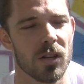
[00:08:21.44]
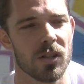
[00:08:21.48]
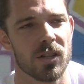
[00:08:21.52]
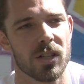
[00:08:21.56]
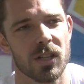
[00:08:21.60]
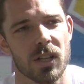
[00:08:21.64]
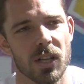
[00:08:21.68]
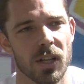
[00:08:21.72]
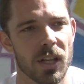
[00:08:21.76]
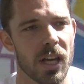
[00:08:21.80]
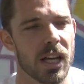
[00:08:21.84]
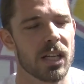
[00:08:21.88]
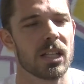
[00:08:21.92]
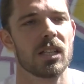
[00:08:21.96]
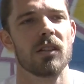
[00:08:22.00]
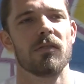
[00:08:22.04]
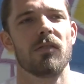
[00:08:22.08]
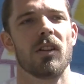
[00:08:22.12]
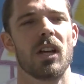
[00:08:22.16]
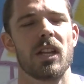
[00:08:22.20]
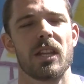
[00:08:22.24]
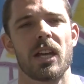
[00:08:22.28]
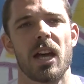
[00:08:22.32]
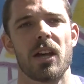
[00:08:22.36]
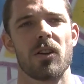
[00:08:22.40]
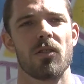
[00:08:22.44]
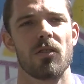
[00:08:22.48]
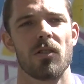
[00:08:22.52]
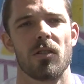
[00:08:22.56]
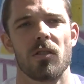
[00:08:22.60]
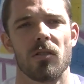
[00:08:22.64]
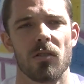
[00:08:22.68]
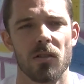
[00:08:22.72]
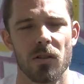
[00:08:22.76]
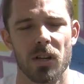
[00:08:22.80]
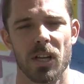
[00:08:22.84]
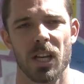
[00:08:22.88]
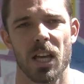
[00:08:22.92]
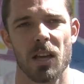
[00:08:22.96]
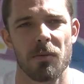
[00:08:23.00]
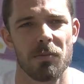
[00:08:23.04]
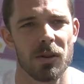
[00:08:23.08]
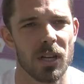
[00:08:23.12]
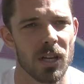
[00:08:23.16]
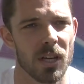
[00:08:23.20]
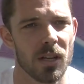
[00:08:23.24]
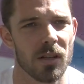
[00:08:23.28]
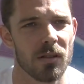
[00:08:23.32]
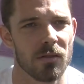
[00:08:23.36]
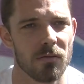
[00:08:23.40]
selective like that, or
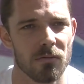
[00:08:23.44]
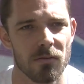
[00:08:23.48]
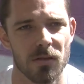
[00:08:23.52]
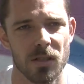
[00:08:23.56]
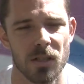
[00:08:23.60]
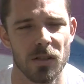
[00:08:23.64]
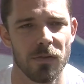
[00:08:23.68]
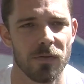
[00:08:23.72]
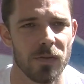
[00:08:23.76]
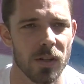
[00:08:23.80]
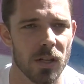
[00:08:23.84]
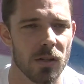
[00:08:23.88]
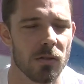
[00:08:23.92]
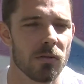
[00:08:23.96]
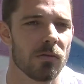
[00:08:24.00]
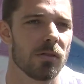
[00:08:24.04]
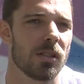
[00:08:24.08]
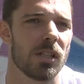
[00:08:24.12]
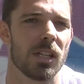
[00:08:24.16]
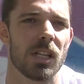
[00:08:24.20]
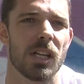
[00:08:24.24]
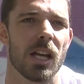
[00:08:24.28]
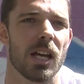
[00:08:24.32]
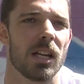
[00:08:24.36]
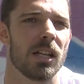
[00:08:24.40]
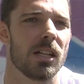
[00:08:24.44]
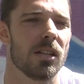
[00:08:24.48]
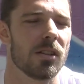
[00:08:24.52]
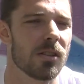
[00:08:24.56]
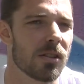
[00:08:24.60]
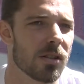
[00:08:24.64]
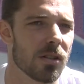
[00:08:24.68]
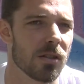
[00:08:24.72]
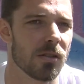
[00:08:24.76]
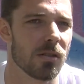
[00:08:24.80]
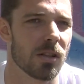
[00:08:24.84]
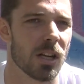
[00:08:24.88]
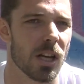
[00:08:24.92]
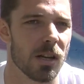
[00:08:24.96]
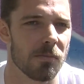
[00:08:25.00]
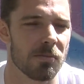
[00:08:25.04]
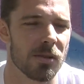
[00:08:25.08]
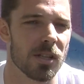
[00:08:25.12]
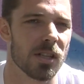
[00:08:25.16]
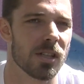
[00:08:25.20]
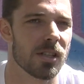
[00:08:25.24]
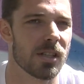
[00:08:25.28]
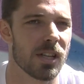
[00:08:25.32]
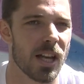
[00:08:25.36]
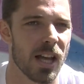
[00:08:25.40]
keeping it difficult to get into
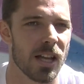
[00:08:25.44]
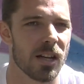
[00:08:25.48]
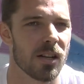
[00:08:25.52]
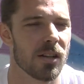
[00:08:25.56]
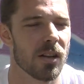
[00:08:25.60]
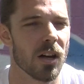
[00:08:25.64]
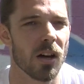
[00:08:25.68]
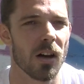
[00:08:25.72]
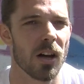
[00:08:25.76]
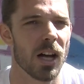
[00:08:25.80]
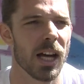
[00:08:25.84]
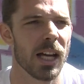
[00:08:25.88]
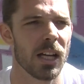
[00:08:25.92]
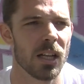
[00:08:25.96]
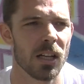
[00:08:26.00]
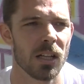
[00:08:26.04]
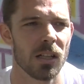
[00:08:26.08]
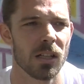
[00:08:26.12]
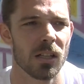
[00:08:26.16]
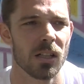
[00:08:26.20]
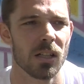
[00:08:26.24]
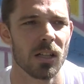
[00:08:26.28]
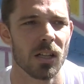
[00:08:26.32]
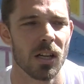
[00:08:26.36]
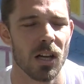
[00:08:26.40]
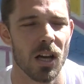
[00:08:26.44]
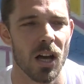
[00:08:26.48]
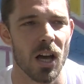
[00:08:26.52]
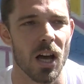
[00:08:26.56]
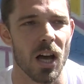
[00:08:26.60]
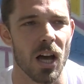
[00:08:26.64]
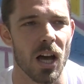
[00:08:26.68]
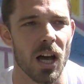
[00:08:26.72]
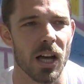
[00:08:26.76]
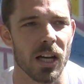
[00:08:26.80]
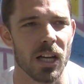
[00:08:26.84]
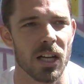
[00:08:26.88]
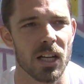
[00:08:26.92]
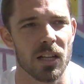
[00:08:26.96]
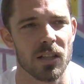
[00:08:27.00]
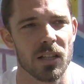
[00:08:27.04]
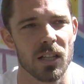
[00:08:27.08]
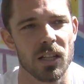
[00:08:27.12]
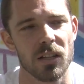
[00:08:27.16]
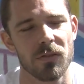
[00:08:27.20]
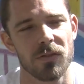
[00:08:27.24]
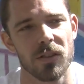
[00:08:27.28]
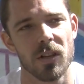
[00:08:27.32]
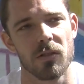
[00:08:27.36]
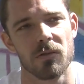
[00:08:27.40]
keeps the standard high. I kind of
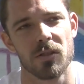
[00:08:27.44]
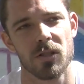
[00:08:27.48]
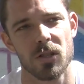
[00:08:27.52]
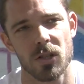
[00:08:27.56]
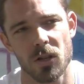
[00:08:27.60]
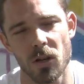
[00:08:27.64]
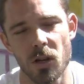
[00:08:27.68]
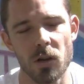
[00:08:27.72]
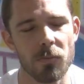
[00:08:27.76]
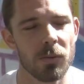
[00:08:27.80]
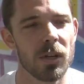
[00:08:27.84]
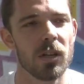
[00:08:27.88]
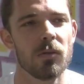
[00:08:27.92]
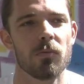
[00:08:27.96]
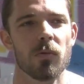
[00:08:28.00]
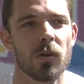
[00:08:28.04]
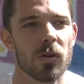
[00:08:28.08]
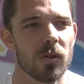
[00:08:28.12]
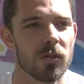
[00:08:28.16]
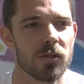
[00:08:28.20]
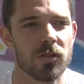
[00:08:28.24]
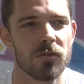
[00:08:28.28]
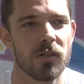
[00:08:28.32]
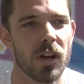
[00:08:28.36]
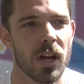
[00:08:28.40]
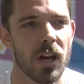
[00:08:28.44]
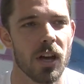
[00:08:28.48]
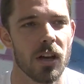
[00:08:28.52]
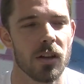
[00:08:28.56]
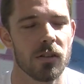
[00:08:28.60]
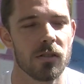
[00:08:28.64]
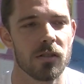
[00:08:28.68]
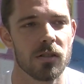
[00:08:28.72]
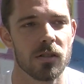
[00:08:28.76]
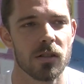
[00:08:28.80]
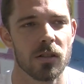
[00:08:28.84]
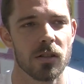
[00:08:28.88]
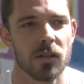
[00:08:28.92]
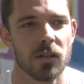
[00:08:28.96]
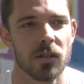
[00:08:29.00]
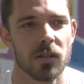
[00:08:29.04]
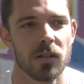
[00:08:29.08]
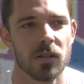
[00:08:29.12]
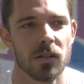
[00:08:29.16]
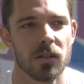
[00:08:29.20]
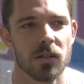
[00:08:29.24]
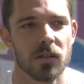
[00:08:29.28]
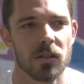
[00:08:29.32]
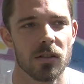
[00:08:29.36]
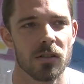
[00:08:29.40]
think if there was too many walls around,
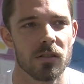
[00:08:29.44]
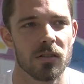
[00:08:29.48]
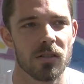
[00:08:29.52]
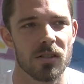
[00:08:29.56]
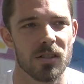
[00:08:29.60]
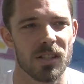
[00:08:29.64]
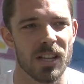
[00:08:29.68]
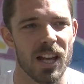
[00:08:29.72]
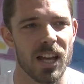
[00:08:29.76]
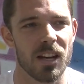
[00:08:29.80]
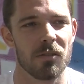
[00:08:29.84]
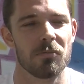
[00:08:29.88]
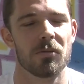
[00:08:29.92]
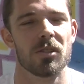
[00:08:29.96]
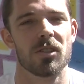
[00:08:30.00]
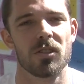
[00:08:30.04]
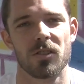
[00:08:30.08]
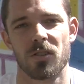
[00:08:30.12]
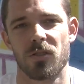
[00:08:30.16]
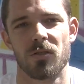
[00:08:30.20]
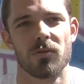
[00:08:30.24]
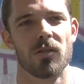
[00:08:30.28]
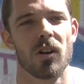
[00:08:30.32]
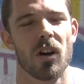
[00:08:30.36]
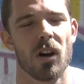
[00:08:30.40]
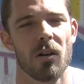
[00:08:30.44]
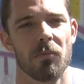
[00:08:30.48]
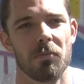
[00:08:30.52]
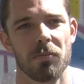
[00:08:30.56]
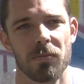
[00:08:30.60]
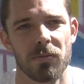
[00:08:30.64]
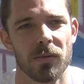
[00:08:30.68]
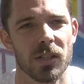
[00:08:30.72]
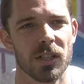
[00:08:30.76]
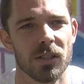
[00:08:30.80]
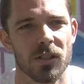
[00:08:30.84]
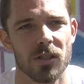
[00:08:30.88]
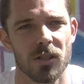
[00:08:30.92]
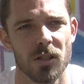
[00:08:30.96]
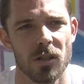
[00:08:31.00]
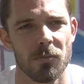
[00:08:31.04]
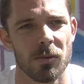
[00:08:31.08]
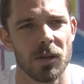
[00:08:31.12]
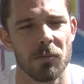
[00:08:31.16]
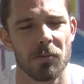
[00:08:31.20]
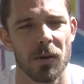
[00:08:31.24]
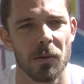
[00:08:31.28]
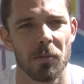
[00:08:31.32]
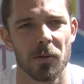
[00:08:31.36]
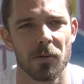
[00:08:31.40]
the standard would just drop, and too
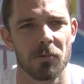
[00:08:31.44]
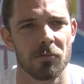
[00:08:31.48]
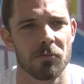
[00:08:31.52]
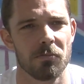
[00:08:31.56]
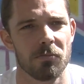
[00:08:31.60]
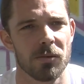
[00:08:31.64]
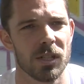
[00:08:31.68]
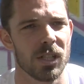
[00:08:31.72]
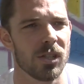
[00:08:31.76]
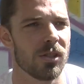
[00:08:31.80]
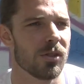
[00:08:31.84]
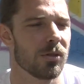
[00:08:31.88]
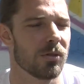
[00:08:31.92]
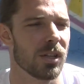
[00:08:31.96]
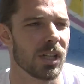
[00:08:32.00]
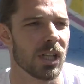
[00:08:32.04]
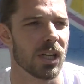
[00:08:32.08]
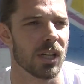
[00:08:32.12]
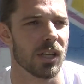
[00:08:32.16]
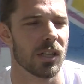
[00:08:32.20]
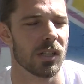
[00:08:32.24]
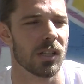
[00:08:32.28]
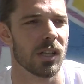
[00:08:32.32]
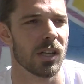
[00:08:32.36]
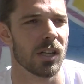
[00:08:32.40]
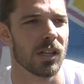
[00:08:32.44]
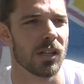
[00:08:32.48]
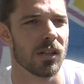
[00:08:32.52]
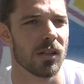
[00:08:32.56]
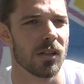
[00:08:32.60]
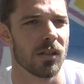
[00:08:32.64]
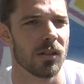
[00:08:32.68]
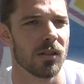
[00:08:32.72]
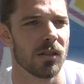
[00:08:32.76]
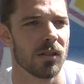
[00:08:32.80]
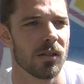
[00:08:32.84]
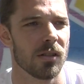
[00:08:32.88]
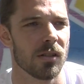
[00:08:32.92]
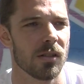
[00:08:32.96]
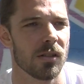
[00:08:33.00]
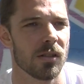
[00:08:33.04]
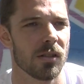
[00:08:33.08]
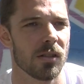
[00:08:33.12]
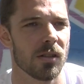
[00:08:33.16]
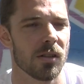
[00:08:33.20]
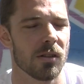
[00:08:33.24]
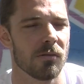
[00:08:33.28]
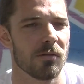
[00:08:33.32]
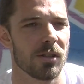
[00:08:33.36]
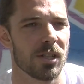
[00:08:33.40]
many people would be doing it, and
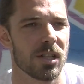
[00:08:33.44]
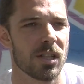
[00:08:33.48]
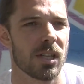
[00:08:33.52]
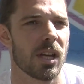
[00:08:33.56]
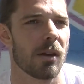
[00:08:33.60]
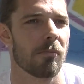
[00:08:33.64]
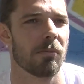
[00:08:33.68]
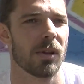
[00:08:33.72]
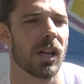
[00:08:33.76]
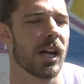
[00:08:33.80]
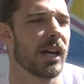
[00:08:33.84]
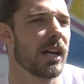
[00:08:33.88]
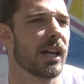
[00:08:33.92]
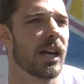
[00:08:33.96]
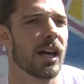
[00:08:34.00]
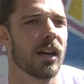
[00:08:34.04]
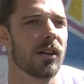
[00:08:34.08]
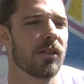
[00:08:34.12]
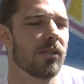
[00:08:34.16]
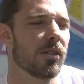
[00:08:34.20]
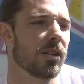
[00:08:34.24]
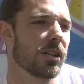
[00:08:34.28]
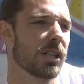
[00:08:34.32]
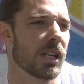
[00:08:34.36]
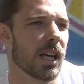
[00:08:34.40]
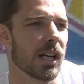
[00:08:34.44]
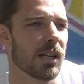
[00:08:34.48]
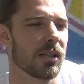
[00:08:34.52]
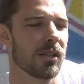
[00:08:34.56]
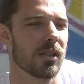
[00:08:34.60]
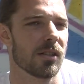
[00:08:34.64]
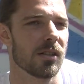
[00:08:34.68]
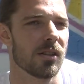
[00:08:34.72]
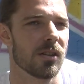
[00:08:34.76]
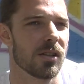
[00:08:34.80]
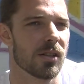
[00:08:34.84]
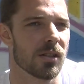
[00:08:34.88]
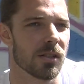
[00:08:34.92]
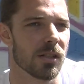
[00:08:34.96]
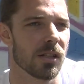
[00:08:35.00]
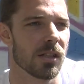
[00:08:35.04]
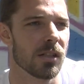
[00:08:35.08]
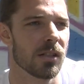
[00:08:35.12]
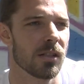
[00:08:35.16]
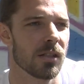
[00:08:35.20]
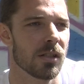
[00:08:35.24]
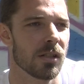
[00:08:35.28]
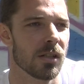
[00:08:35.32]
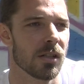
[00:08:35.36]
it would just get played out and not taken seriously.